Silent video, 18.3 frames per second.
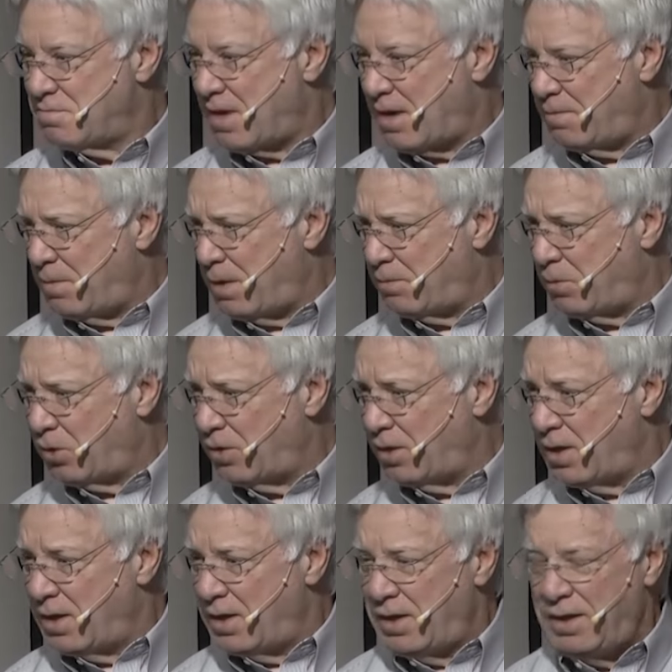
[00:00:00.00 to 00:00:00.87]
I
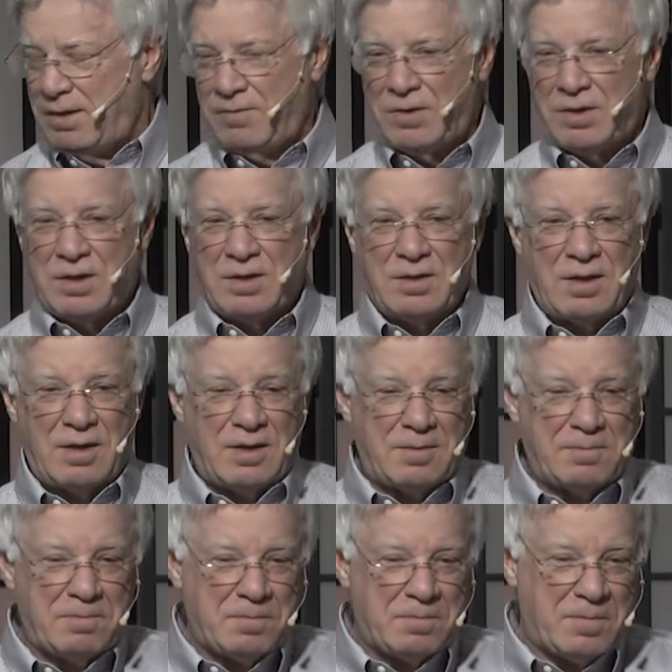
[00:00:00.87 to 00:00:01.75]
remember even in,
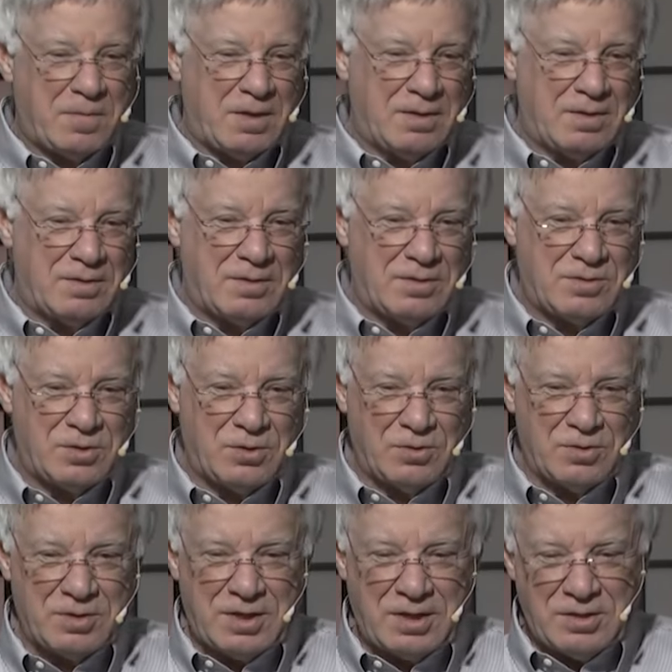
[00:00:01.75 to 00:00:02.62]
uh, in
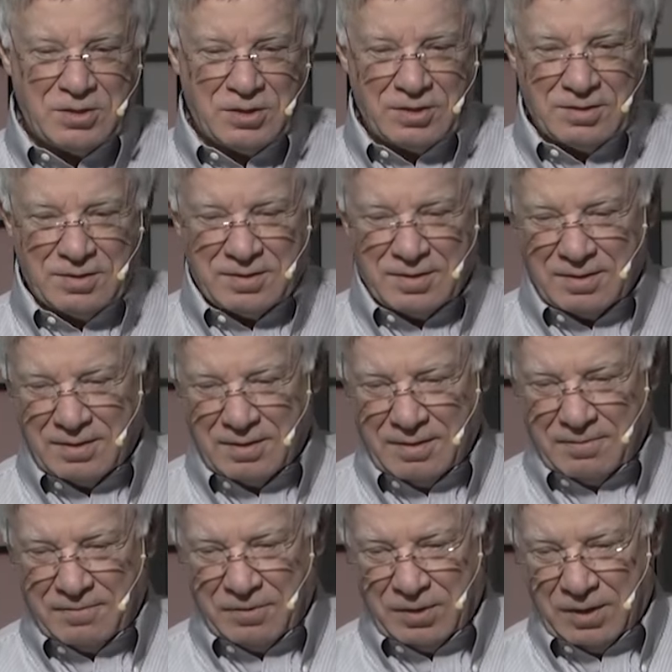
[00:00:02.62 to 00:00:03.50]
certain teachings, uh,
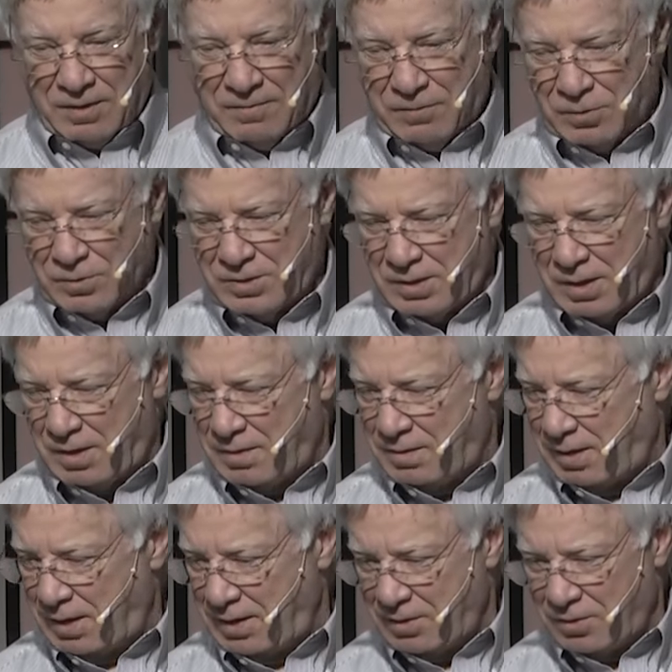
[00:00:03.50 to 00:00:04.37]
I uh, forget if it was
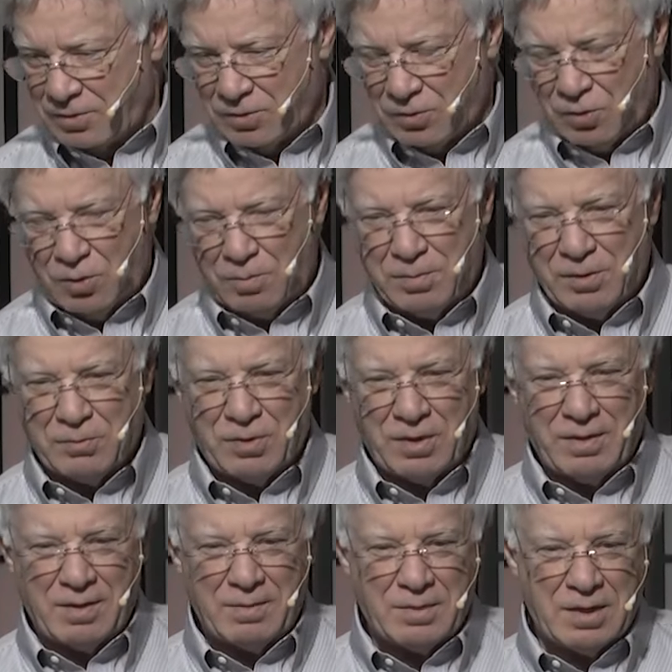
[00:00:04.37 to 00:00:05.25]
Kenneth Hagin or Copeland,
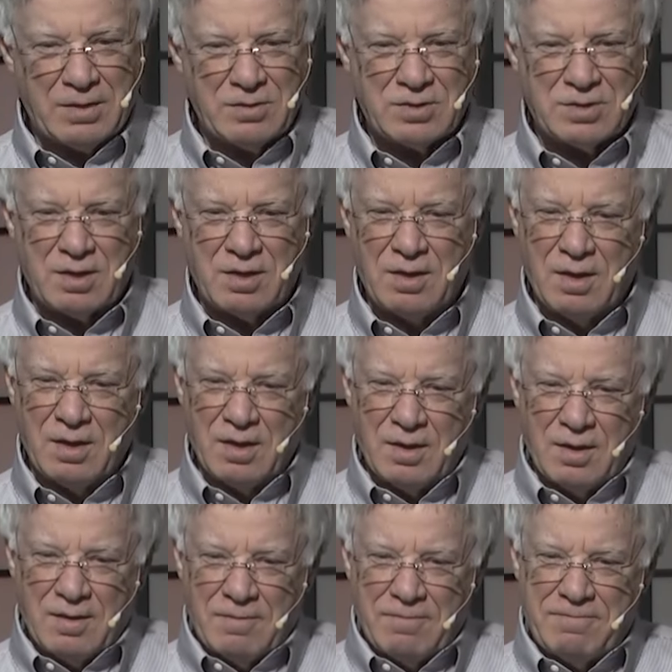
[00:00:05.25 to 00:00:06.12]
one of them, that you say,
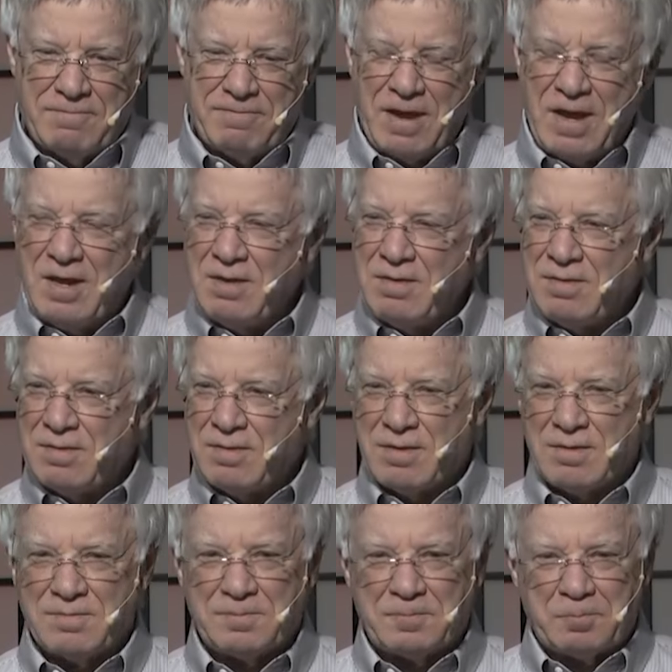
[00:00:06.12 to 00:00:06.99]

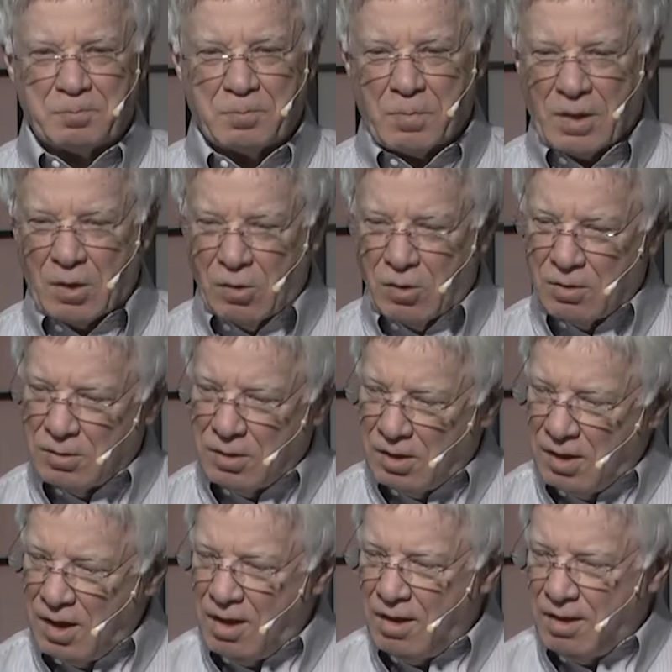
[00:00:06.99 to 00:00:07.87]
faith or
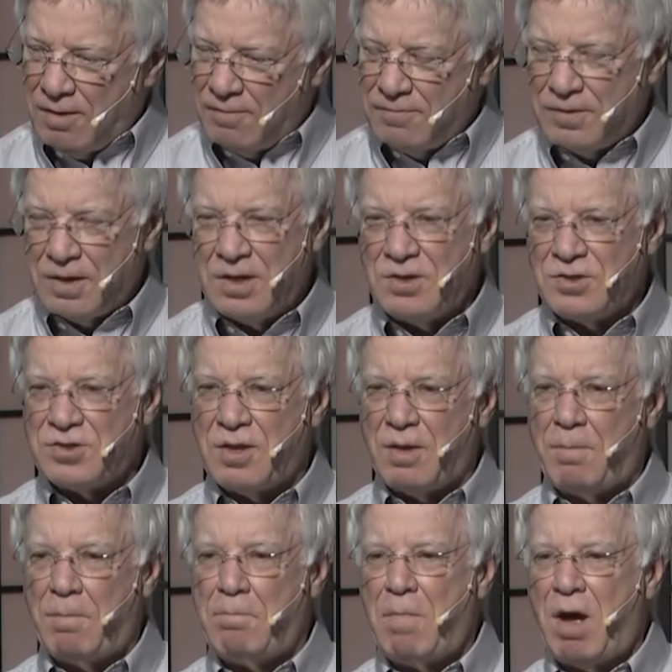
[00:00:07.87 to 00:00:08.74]
love is
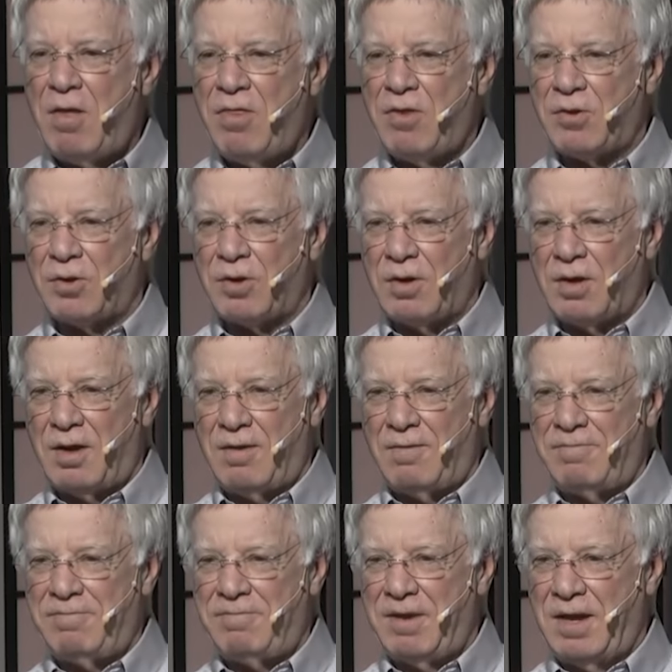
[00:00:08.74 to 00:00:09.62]
the mother
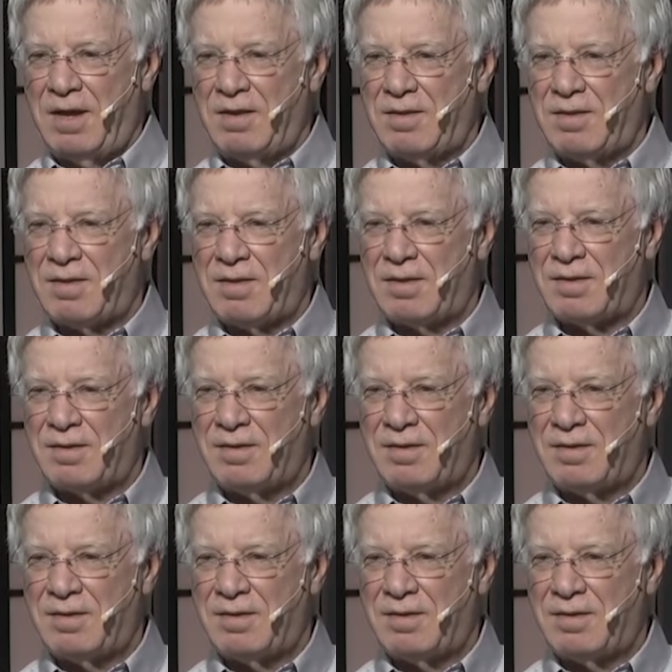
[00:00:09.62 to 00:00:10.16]
of faith.